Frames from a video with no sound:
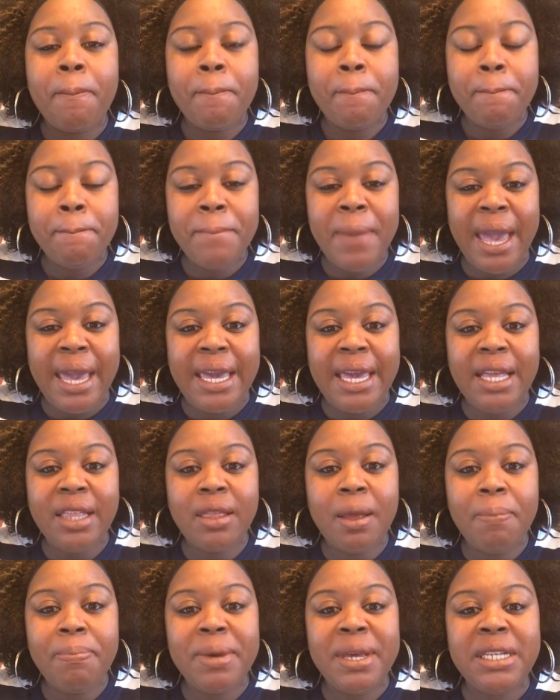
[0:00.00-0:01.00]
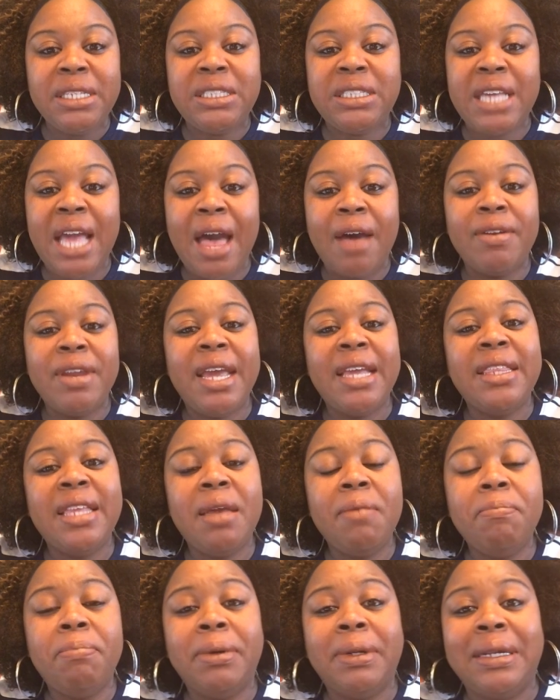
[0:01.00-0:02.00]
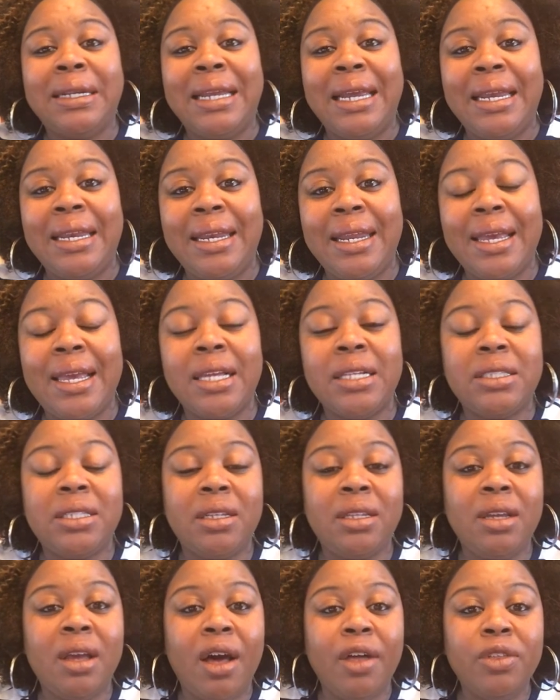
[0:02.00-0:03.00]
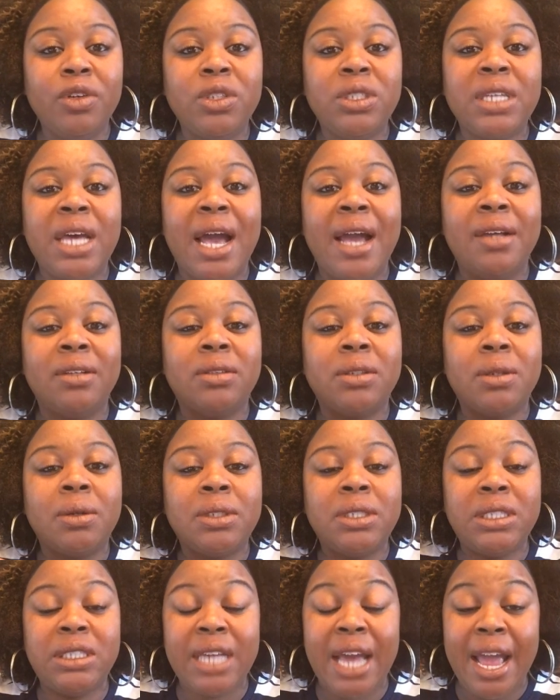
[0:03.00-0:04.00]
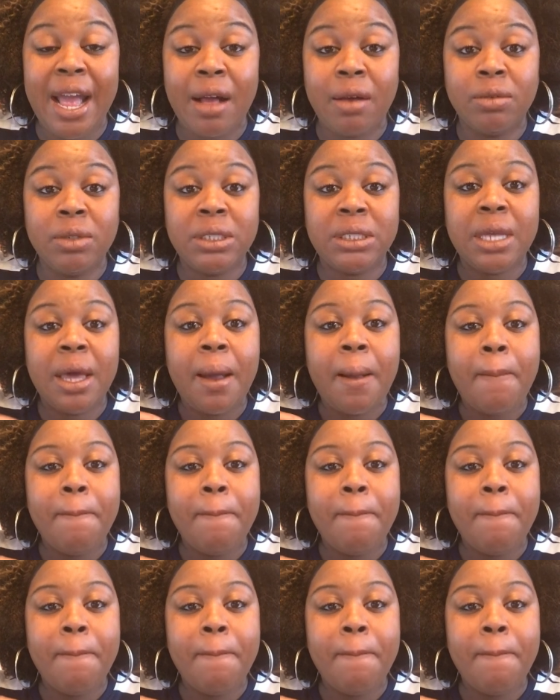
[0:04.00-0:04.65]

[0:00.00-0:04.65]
making the B sound and then blending it to the other sounds.